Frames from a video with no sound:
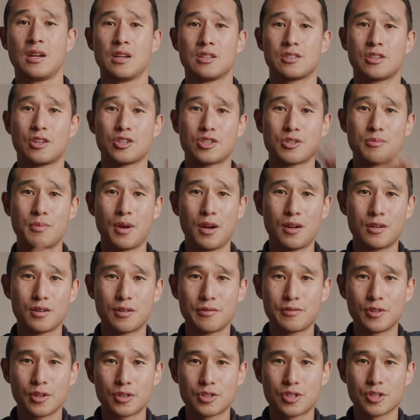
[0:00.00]
So Shimoda
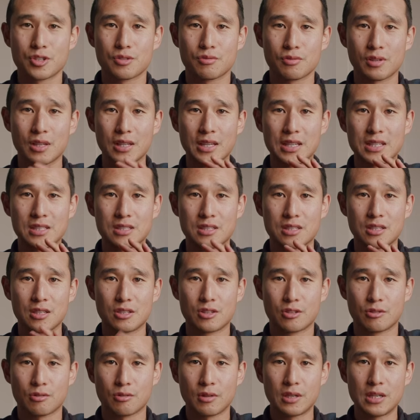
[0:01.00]
have not just released
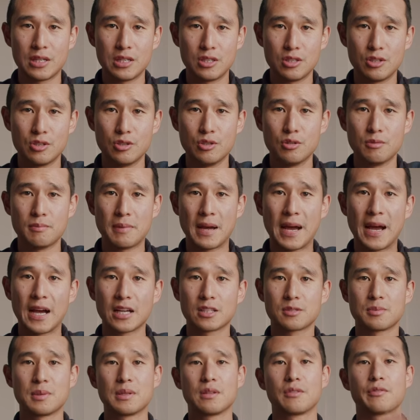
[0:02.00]
three new
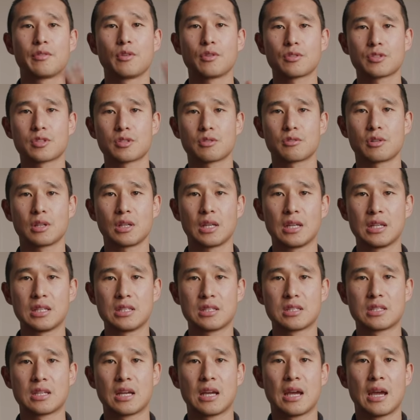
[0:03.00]
bags, but they've also
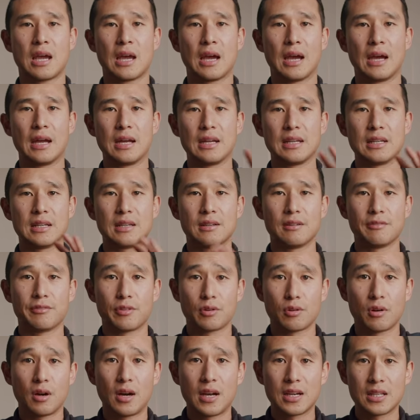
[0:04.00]
released a, a
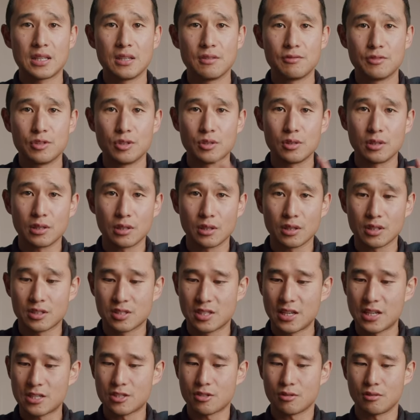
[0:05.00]
variety of new little
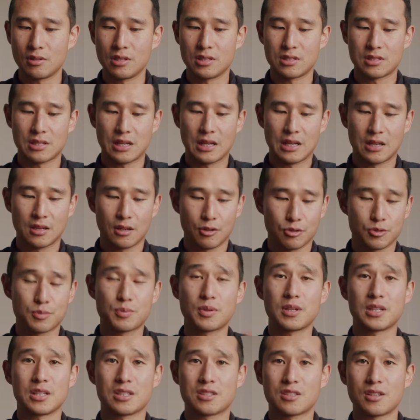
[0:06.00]
accessories. And I was
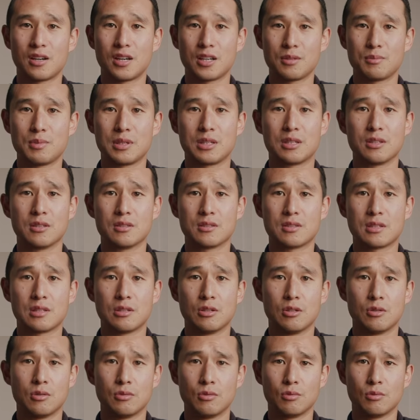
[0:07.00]
pretty excited because
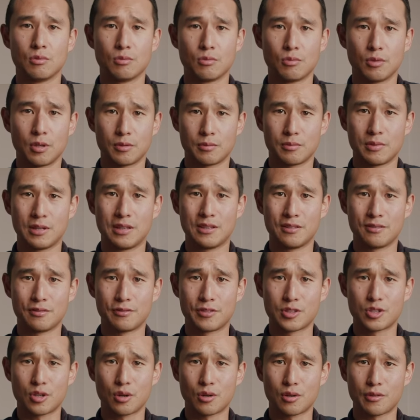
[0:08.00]
what
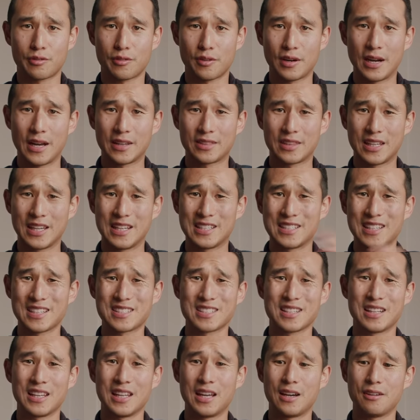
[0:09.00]
photographer out there
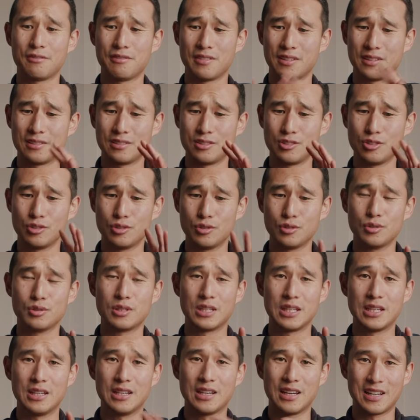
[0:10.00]
doesn't love new
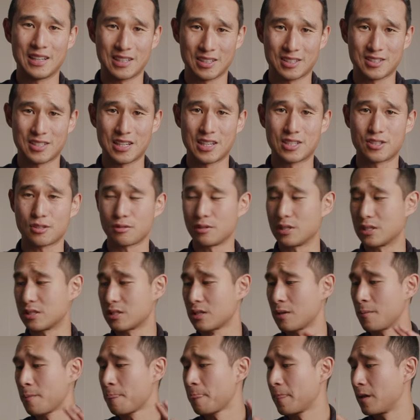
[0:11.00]
gear and
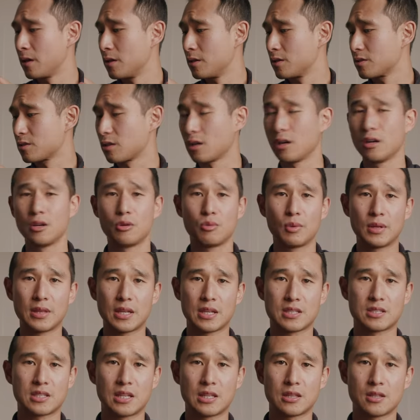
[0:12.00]
accessories. So when
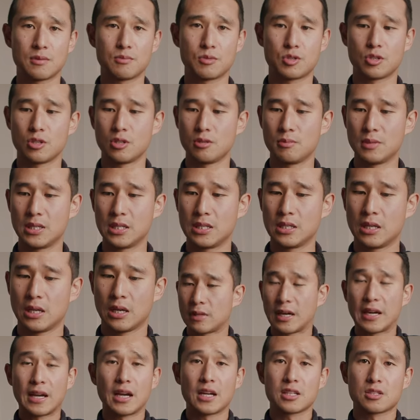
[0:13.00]
they sent them to me,
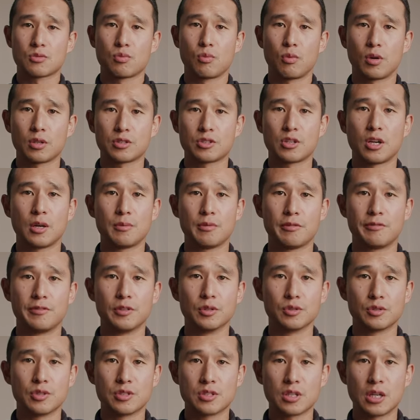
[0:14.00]
they asked what type of
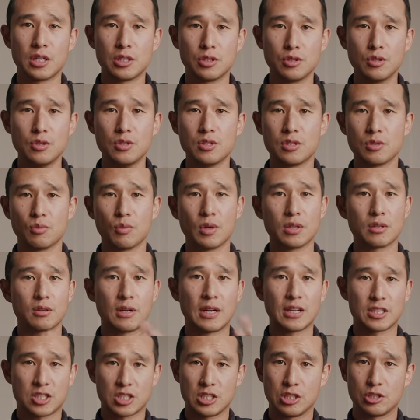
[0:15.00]
filters I use and whether
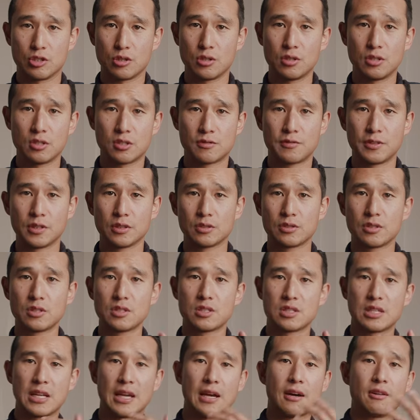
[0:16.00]
I actually do use
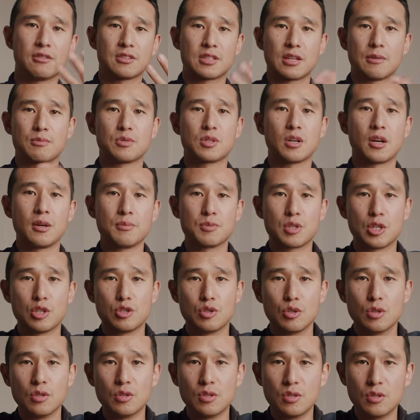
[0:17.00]
filters. Now, sometimes I
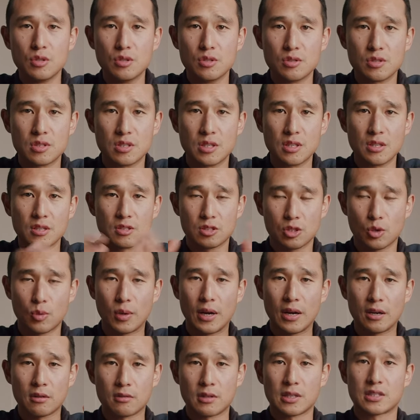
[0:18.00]
do use the
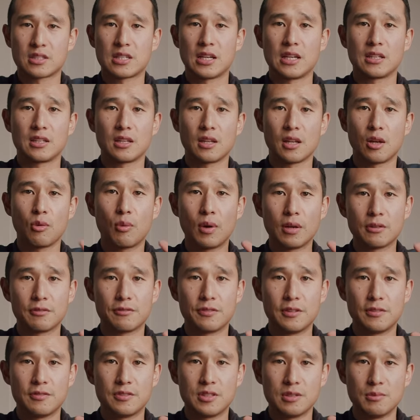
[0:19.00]
square rectangular
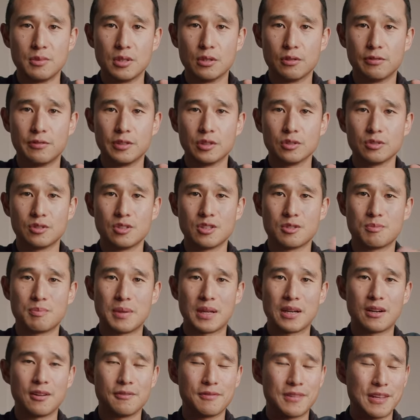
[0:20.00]
150mm filters,
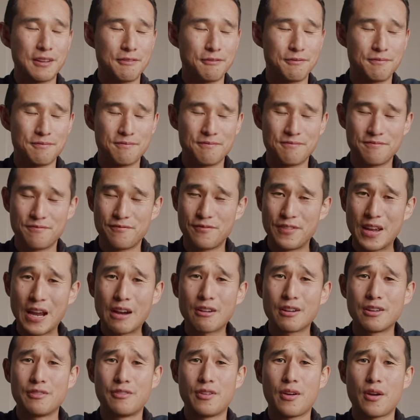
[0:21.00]
but I, they're
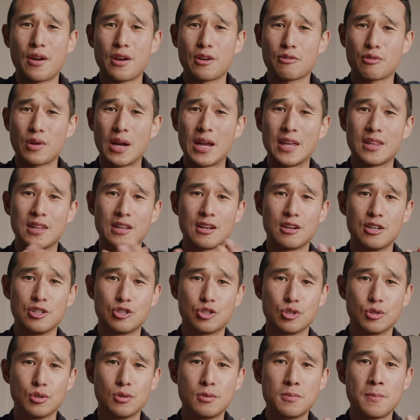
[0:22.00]
very, very rare that I
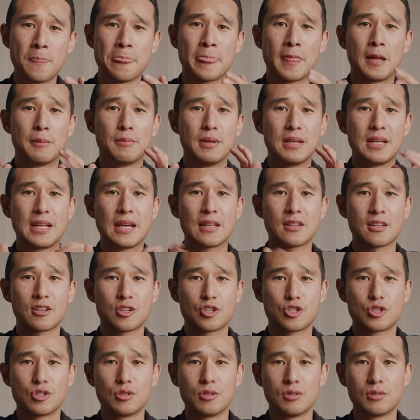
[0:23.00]
do. But now that I
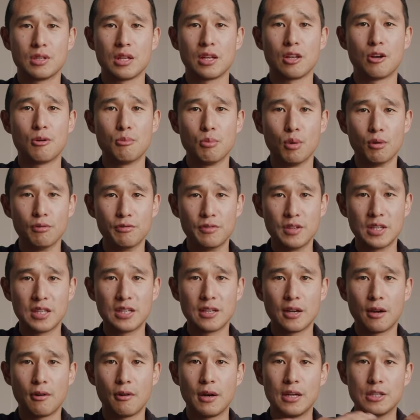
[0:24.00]
shoot a lot more
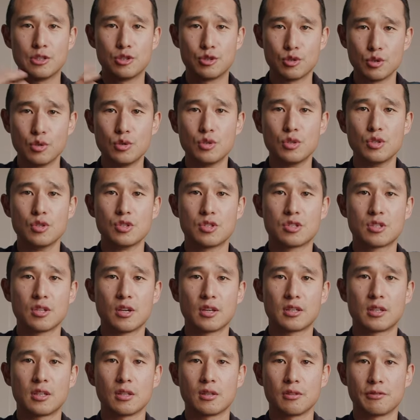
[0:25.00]
video, I do use
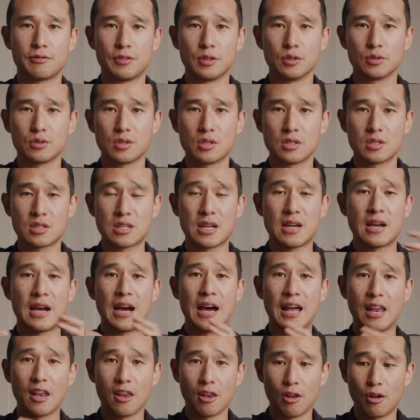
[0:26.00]
circular filters
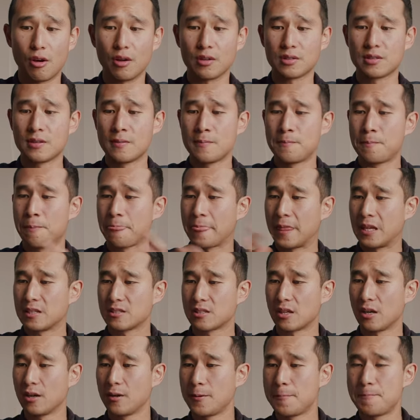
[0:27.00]
a lot.
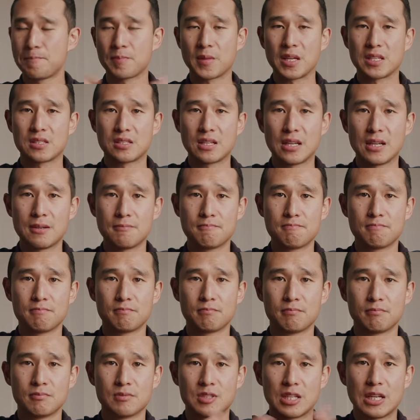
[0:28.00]
So I said,
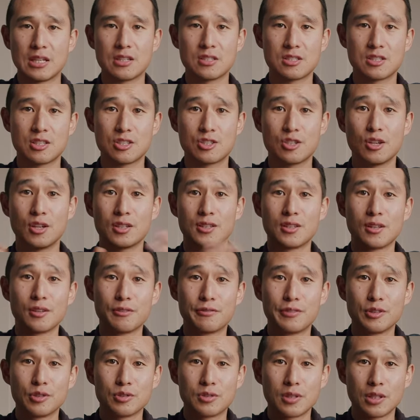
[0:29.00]
send us the circular
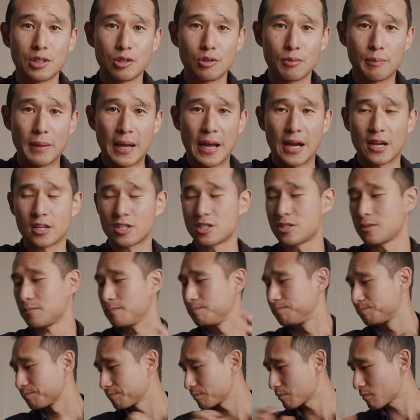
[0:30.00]
filter little pouch.
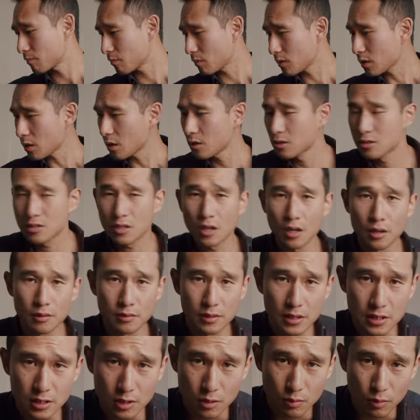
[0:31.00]
So
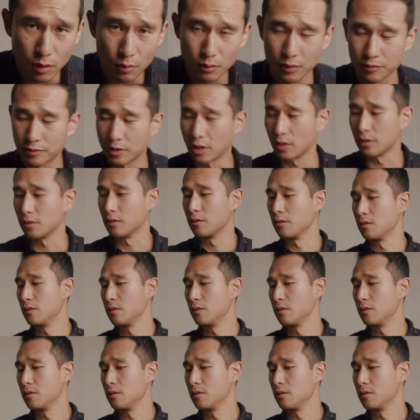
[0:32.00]
this is what we've got.